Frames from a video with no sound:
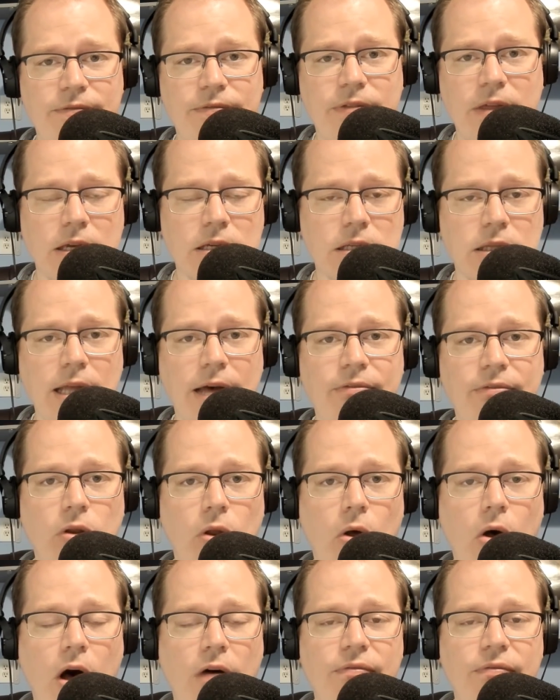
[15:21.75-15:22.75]
things level
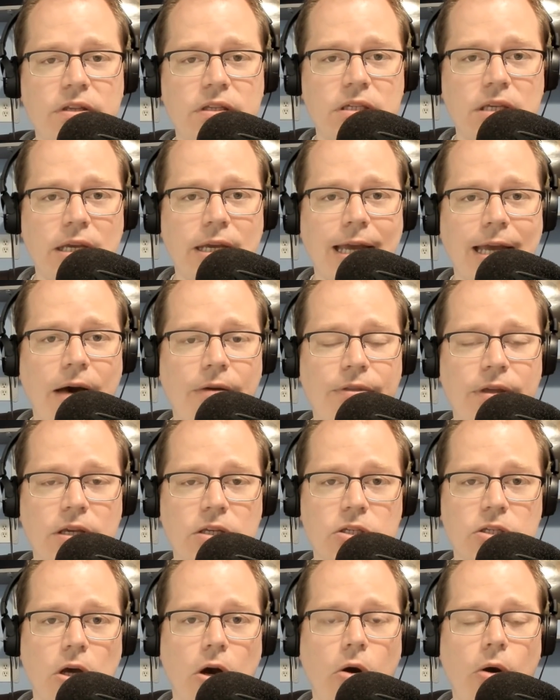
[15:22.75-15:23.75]
off and seeing how
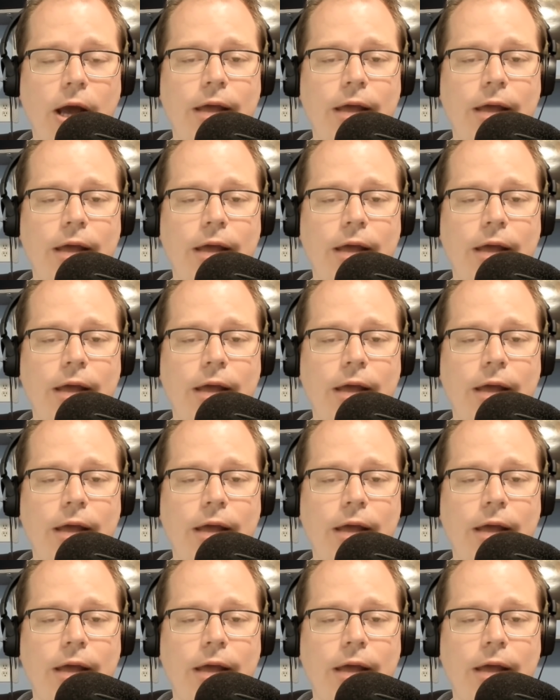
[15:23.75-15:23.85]
things go.